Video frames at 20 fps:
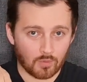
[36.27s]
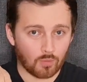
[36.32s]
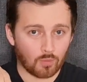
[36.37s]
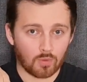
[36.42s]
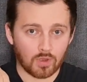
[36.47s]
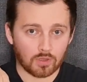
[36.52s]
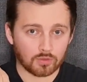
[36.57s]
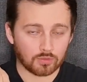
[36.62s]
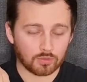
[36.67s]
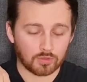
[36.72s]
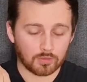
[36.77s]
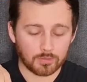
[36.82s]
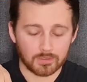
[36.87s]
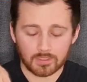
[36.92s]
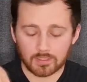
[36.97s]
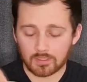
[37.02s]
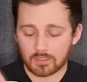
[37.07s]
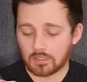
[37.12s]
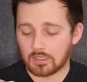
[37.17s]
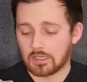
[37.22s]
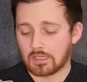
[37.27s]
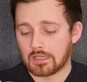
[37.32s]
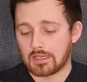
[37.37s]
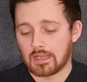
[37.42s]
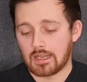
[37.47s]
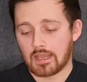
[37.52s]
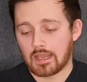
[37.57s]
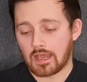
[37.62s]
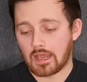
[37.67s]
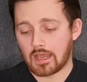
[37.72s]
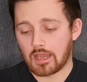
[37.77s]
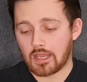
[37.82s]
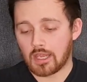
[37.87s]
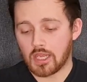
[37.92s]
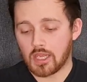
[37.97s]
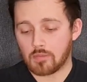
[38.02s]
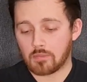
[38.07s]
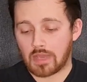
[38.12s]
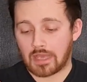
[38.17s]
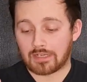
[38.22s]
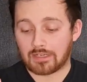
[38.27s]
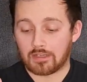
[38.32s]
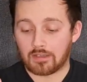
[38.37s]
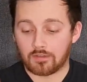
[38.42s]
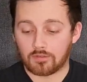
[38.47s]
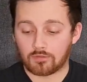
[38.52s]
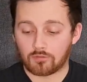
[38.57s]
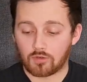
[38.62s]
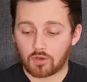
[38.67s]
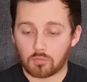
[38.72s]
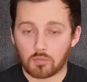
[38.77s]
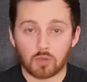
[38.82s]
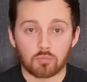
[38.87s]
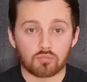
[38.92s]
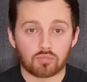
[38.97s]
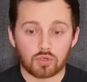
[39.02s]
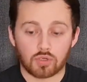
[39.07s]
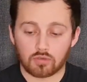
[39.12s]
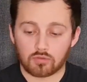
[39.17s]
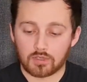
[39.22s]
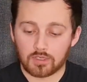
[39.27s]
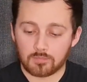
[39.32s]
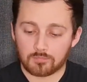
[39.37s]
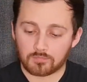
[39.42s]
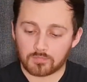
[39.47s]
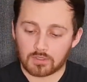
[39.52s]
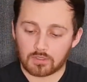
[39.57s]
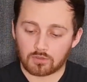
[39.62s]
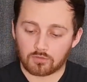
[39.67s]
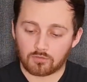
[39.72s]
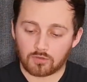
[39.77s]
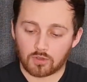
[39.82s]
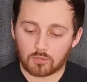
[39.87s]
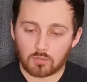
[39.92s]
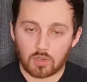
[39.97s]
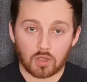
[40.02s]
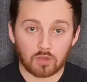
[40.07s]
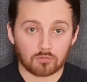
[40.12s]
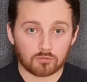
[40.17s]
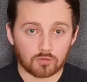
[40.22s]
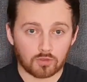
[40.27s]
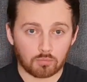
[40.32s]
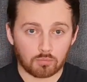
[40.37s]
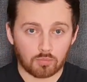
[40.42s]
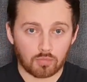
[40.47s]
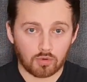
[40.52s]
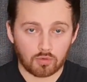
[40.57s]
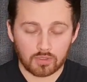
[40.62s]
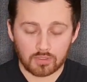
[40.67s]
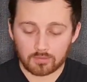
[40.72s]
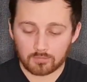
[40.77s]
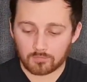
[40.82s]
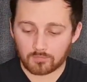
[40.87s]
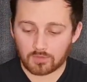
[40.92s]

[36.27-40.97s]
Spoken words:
What else would it be? And it is from a brewery, from Up Front Brewing.